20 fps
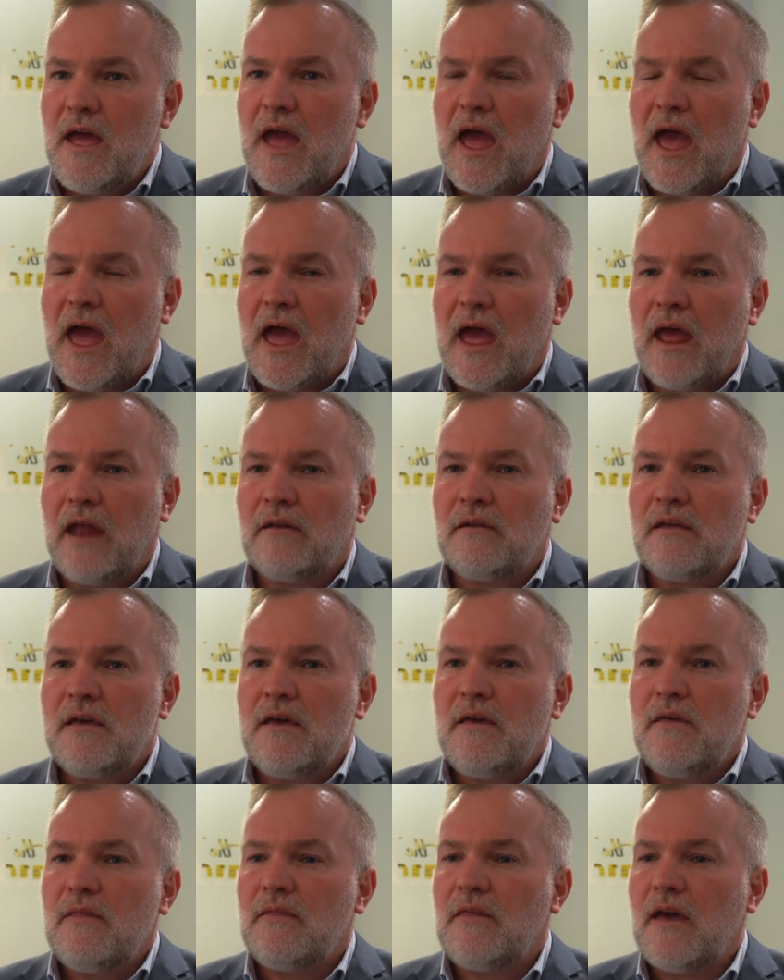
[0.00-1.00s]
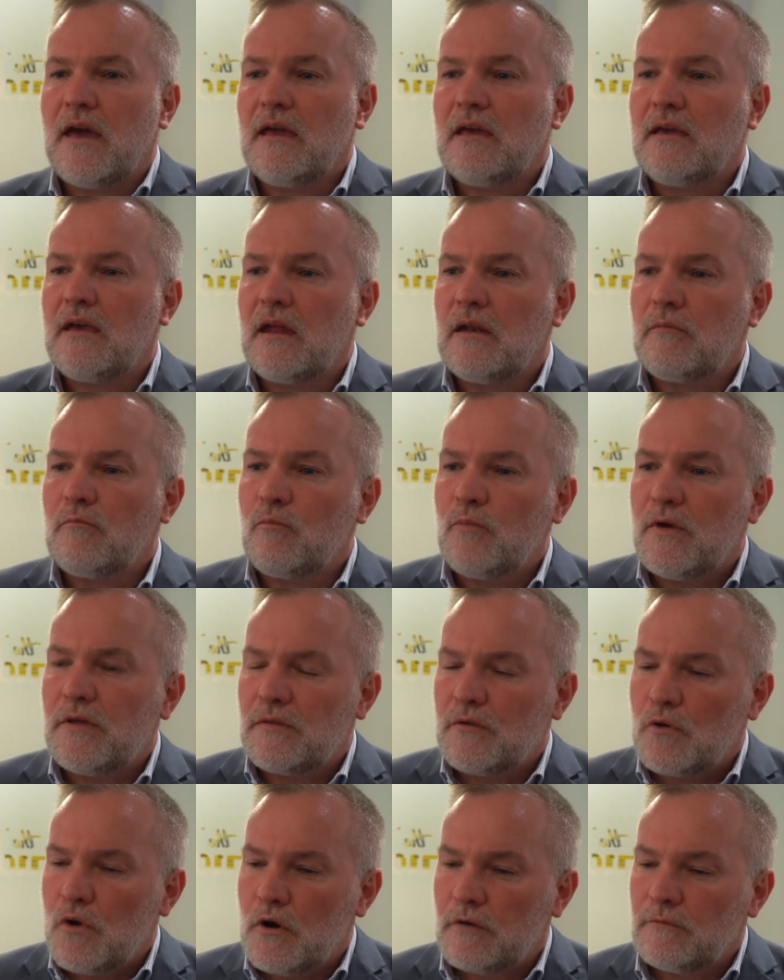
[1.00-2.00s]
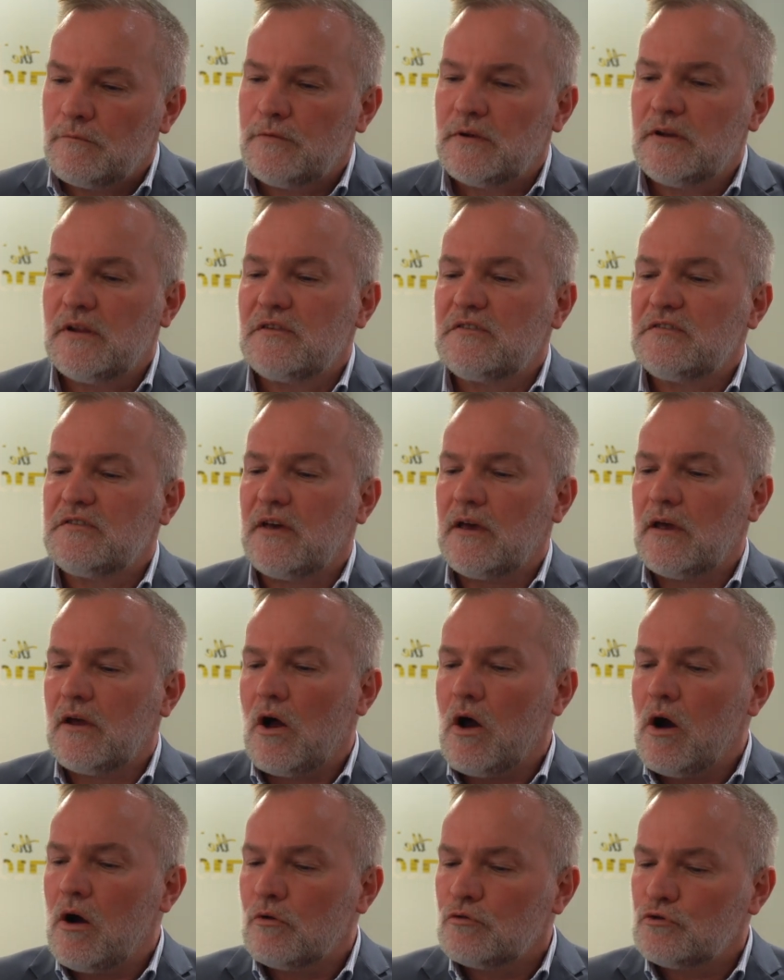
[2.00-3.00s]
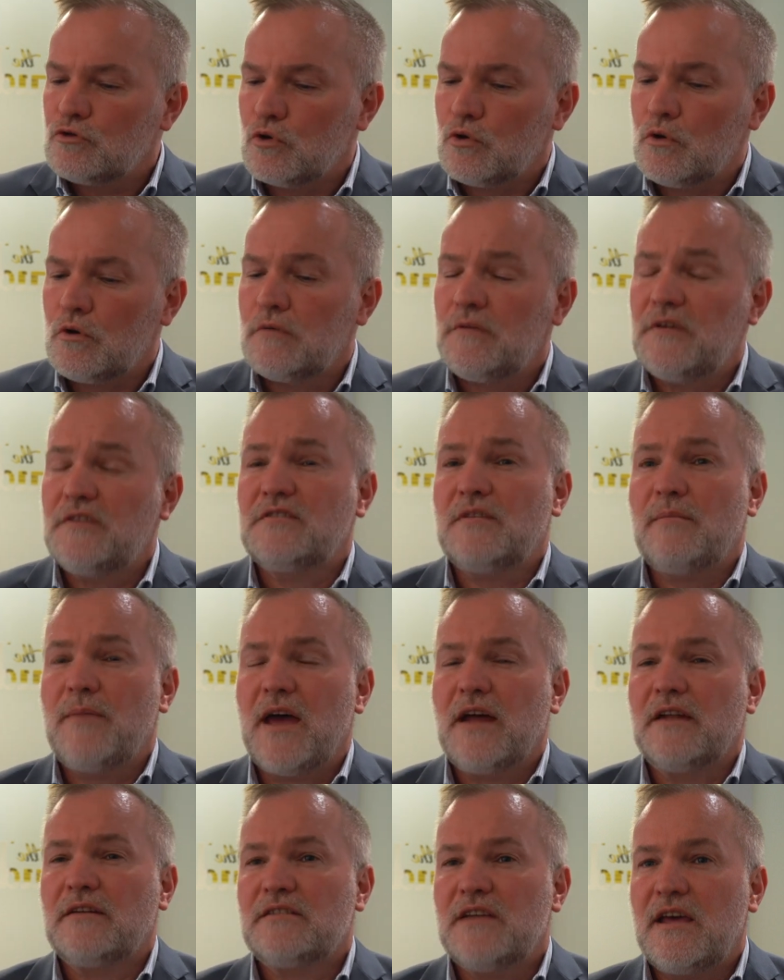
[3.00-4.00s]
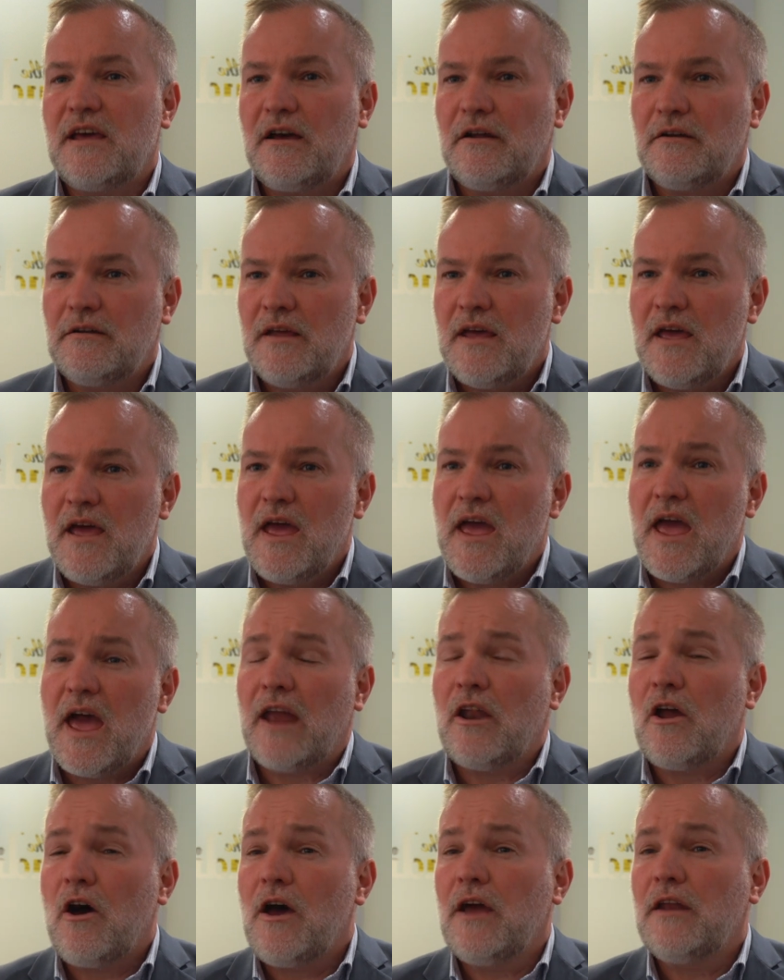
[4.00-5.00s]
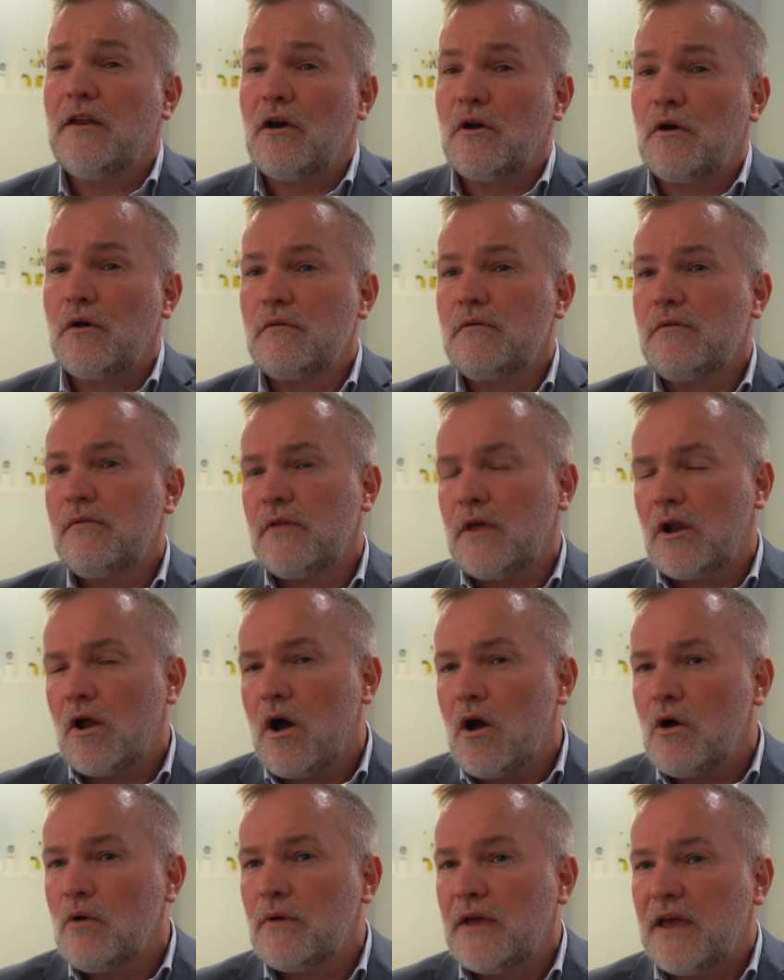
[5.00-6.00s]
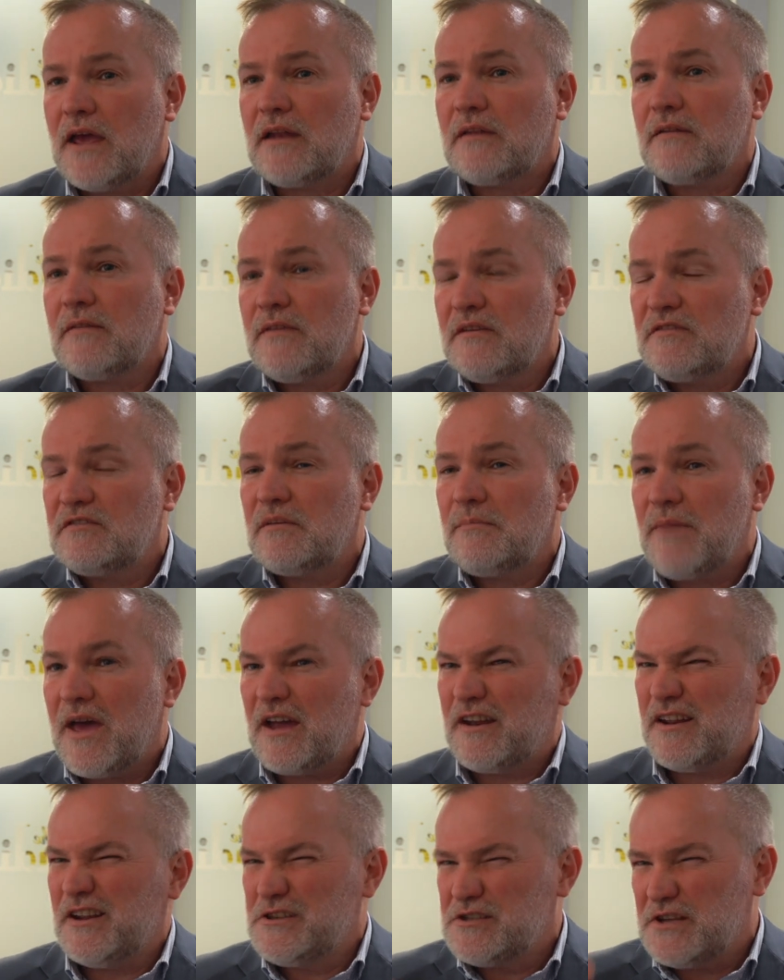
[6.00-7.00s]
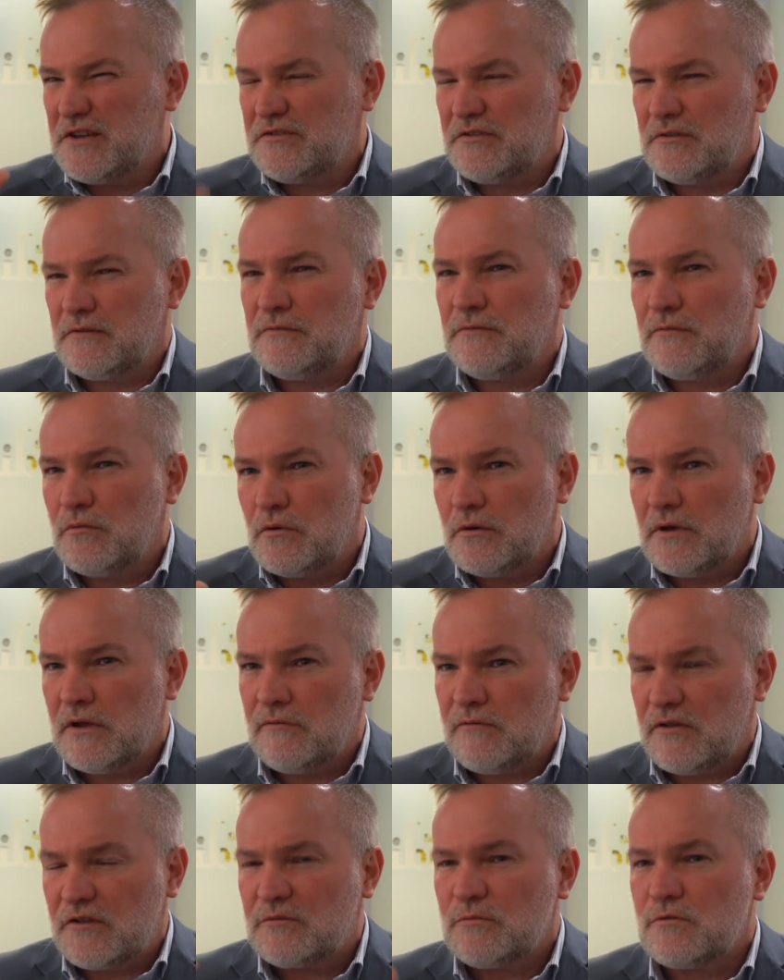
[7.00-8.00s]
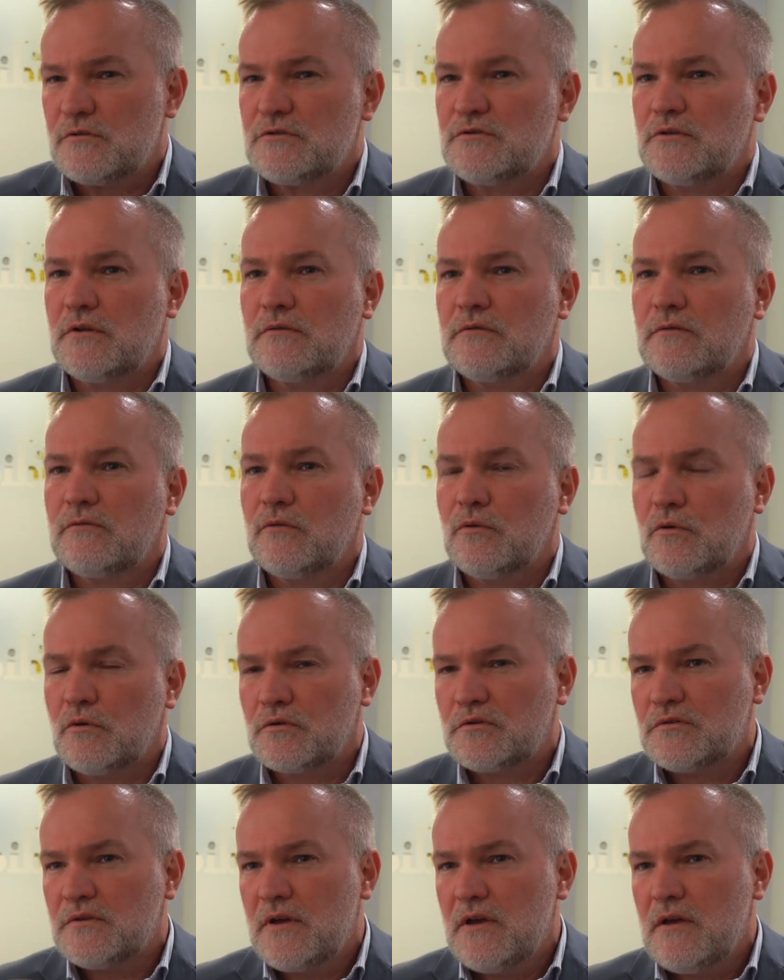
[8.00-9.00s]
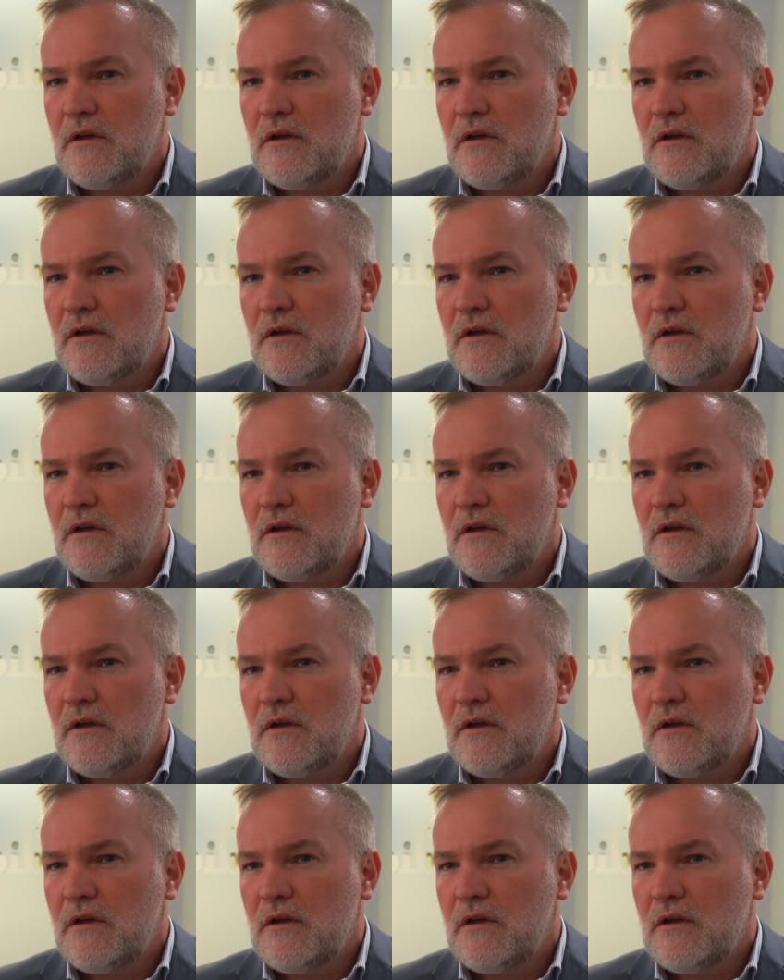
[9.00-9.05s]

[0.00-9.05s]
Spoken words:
And they can, with confidence, say, I'll draw this amount down, and I know that I'll get this amount adjusted for investment returns, of course,